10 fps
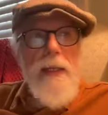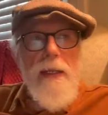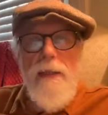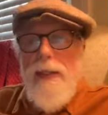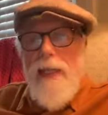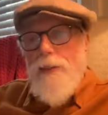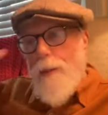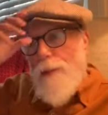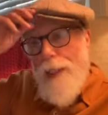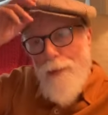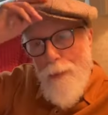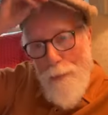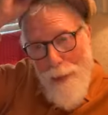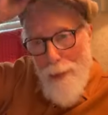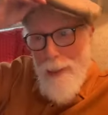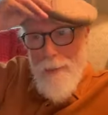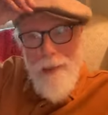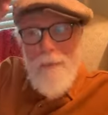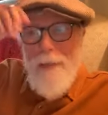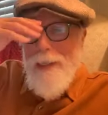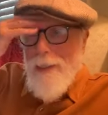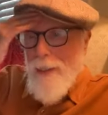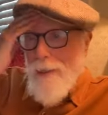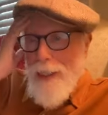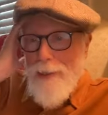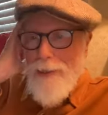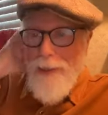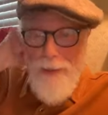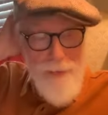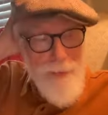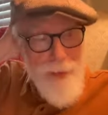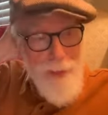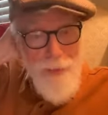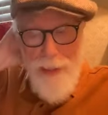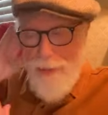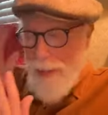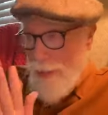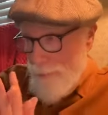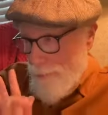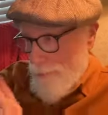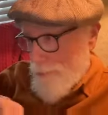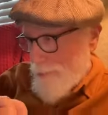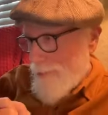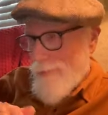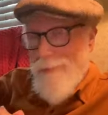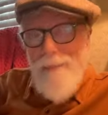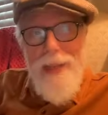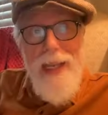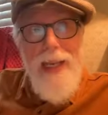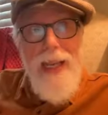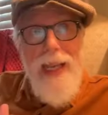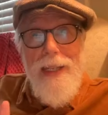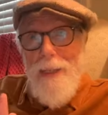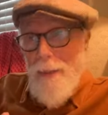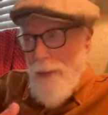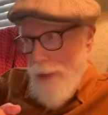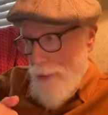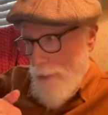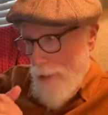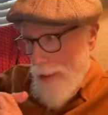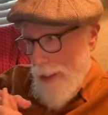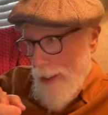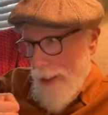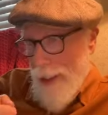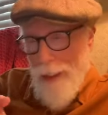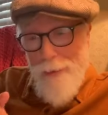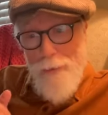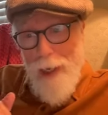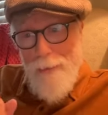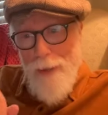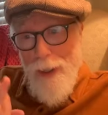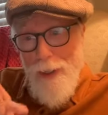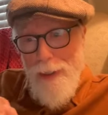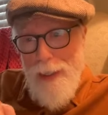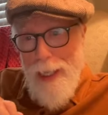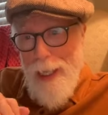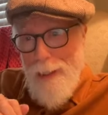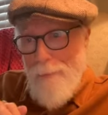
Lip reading: The last couple of days we've been talking about reincarnation and things like that. And here it is, Groundhog Day.